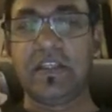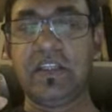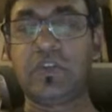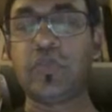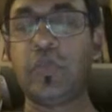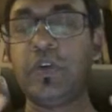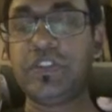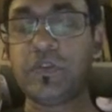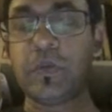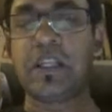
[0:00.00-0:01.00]
to which
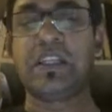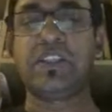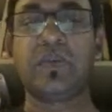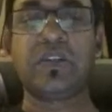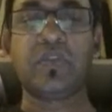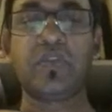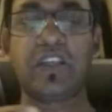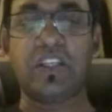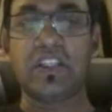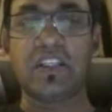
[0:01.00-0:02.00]
wallet you want to
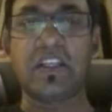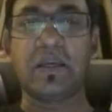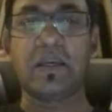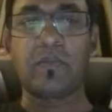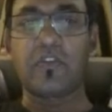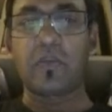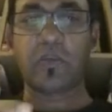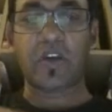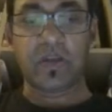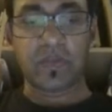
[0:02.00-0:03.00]
send Ethereum from
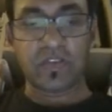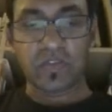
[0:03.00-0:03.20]
Coinbase.